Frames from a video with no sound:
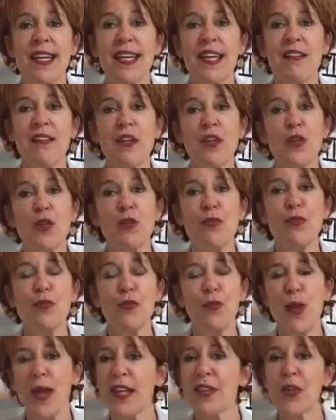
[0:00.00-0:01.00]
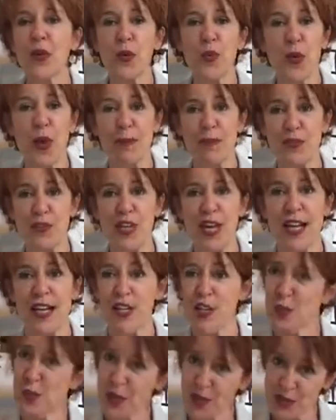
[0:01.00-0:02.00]
that you've read their
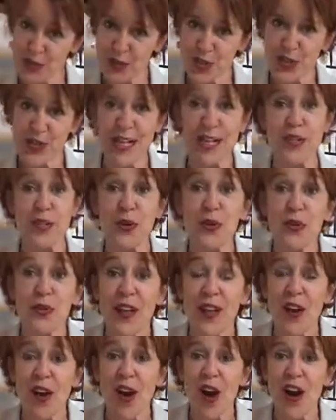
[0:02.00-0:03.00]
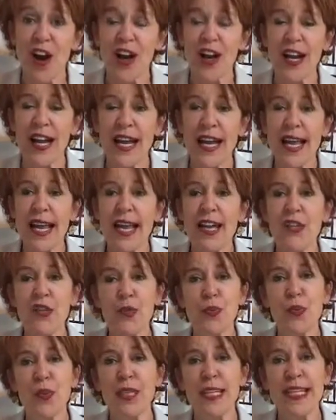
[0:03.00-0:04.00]
website, you understand who they are, and
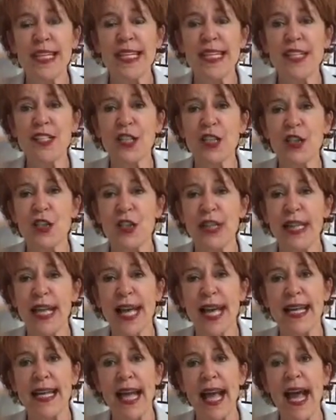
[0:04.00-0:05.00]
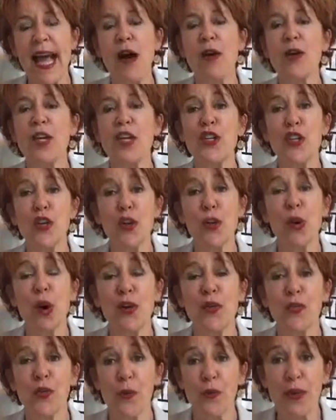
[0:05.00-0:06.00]
you really need to look at how can you
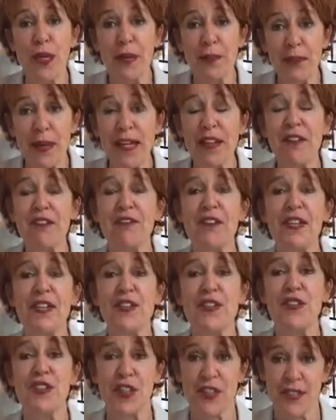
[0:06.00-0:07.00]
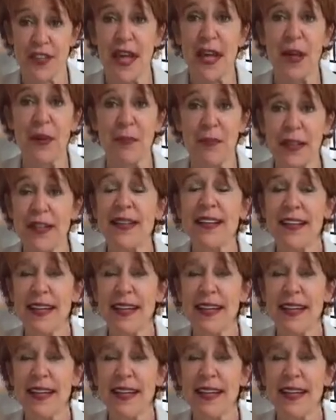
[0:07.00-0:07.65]
also be a benefit to them.